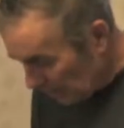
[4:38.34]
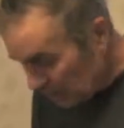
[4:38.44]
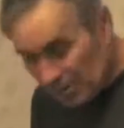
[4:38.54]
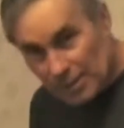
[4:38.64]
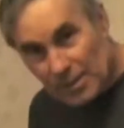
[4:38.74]

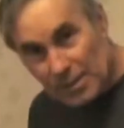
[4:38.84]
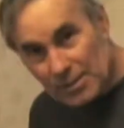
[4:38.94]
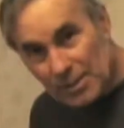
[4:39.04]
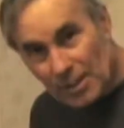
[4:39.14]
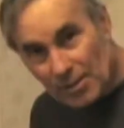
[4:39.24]
couldn't get any
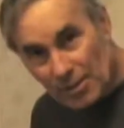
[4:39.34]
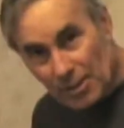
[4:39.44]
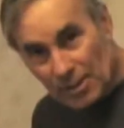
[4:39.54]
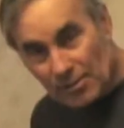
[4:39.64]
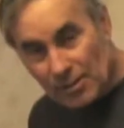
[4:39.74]
sound
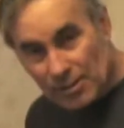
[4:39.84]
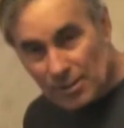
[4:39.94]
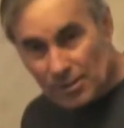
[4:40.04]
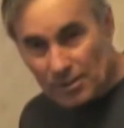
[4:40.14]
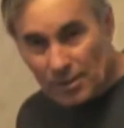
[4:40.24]
out of it. It
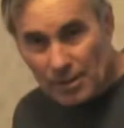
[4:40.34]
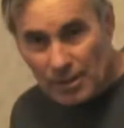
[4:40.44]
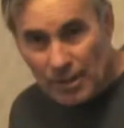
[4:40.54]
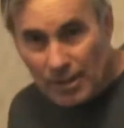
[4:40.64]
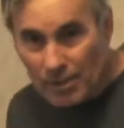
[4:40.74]
took a lot of
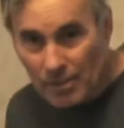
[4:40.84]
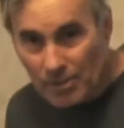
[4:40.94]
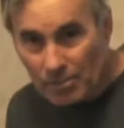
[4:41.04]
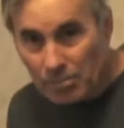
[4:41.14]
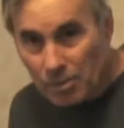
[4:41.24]
air
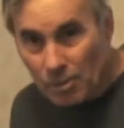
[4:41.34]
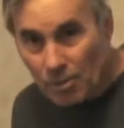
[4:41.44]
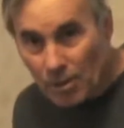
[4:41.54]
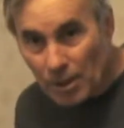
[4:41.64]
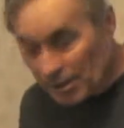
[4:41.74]
to
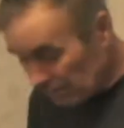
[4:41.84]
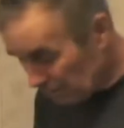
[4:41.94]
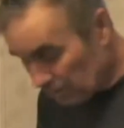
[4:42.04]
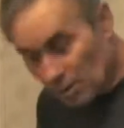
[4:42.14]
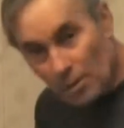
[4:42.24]
blow it. I couldn't
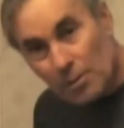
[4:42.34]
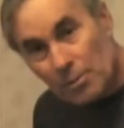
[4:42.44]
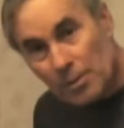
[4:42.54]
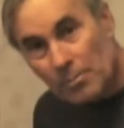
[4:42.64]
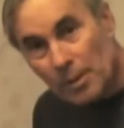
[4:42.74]
blow it
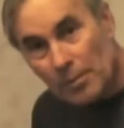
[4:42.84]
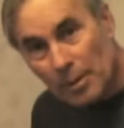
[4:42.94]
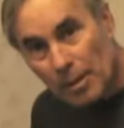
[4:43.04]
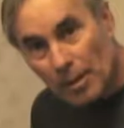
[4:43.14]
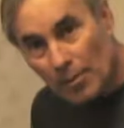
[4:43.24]
with my
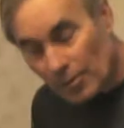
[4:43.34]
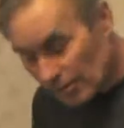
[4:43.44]
mouth,